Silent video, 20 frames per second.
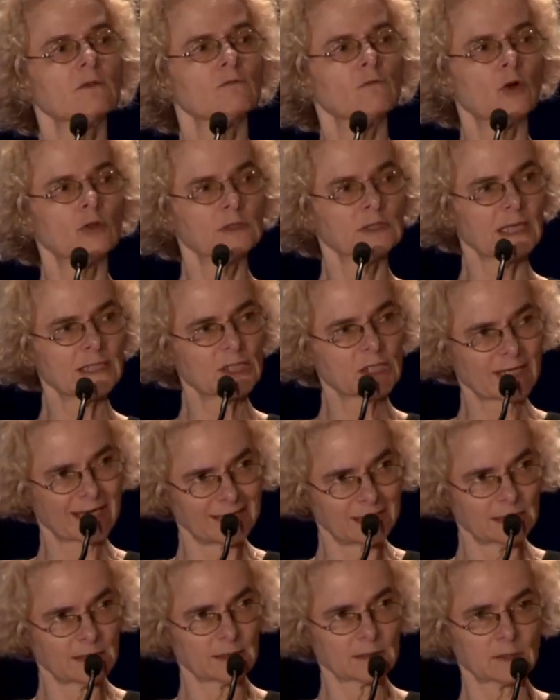
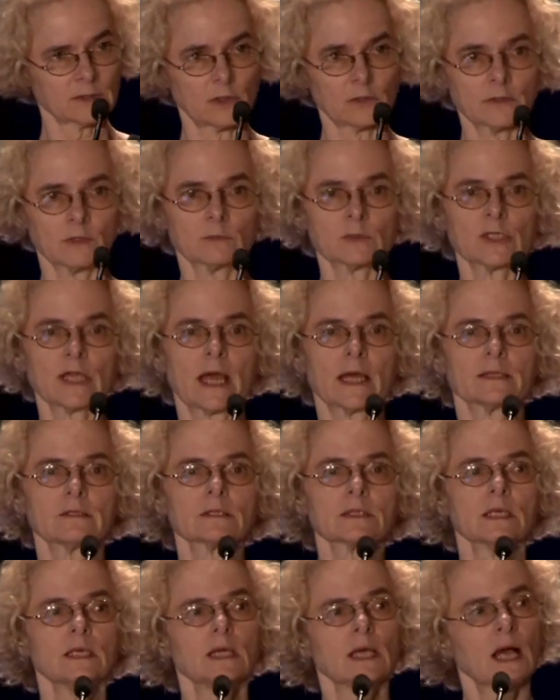voltage-gated sodium
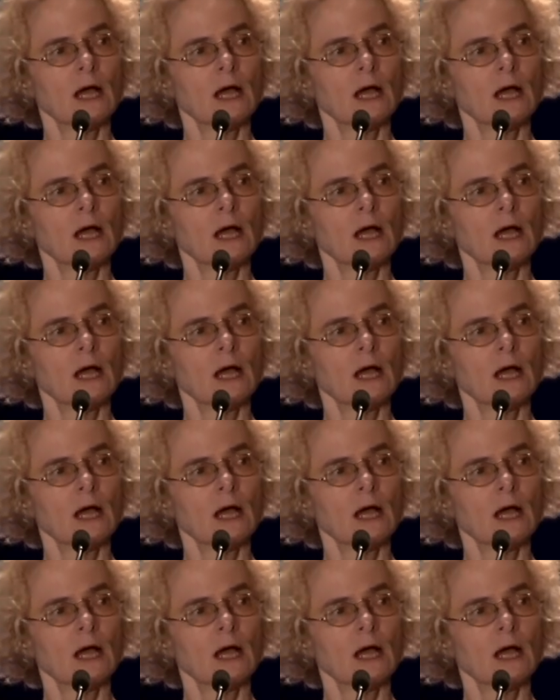channels.